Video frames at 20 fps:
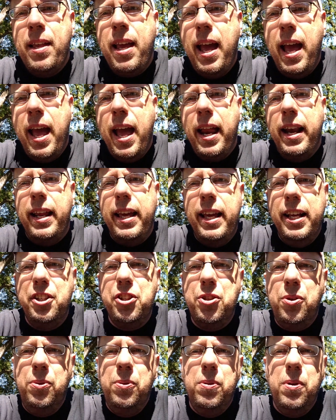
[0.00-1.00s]
and each
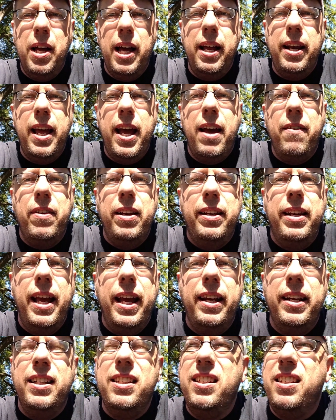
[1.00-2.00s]
school had to have a
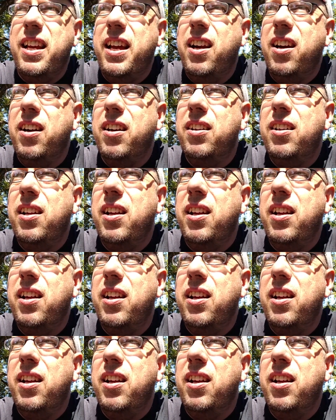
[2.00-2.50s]
data center.